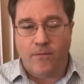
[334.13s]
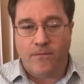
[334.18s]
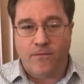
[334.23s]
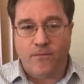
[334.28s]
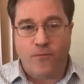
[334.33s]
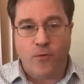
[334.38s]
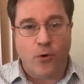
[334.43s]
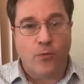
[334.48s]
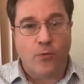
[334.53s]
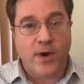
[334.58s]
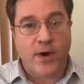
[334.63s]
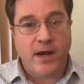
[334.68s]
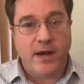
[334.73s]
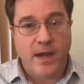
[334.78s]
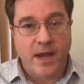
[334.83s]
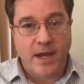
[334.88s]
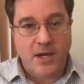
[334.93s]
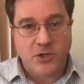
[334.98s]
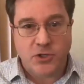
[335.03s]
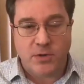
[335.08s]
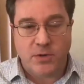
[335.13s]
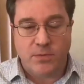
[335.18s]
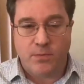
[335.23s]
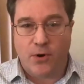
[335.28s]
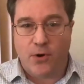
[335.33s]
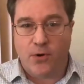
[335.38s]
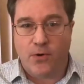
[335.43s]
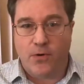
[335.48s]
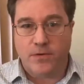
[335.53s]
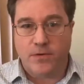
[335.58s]
for radiation
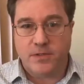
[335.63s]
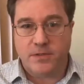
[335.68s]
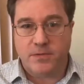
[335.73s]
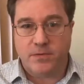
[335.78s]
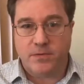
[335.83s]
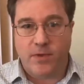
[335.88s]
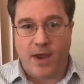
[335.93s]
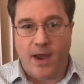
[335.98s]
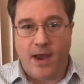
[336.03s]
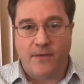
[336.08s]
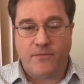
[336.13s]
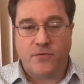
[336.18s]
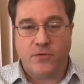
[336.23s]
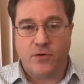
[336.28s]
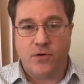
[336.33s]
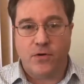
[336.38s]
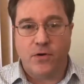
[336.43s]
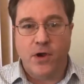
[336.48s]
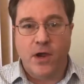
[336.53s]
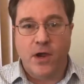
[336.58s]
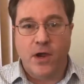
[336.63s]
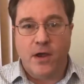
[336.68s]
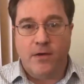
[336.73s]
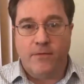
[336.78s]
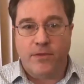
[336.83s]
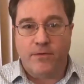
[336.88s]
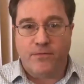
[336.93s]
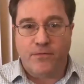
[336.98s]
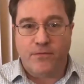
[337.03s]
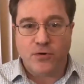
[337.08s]
burns after
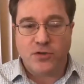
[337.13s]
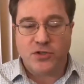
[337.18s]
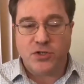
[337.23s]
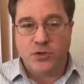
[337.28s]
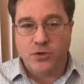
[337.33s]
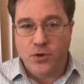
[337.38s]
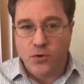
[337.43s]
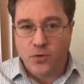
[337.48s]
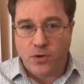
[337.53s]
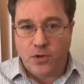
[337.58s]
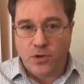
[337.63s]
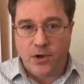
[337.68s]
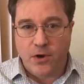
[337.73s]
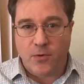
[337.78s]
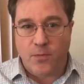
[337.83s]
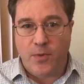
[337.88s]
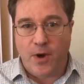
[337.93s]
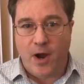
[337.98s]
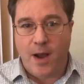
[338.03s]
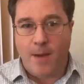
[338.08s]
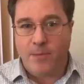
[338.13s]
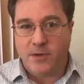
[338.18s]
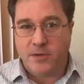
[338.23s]
the first nuclear bomb.